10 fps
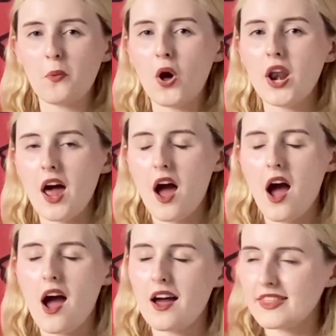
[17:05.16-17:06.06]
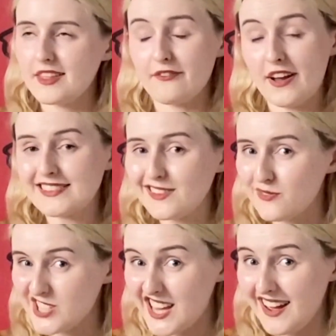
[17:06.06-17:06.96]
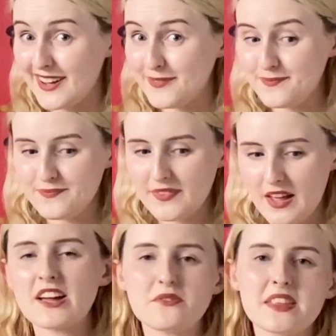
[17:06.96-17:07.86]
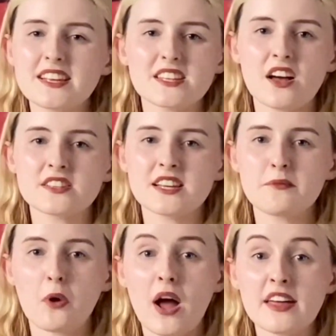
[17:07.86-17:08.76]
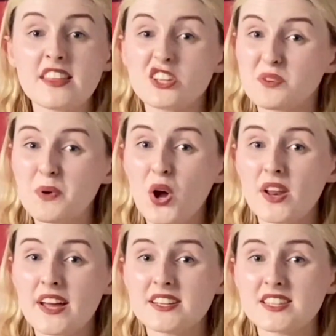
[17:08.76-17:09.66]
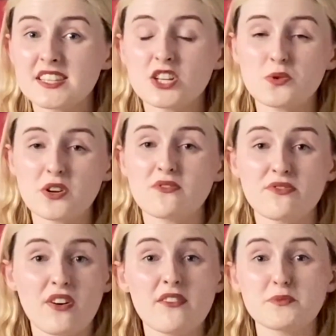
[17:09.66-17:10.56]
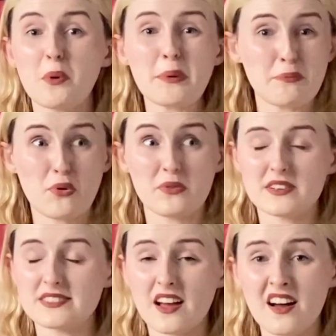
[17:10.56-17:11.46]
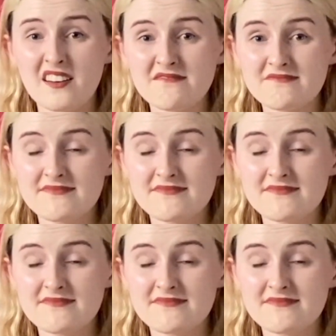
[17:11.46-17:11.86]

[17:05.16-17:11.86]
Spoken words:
1, I think Vettel will retire. I don't think his heart's anymore. I think, to be honest, the situation with Ferrari's probably broken his heart.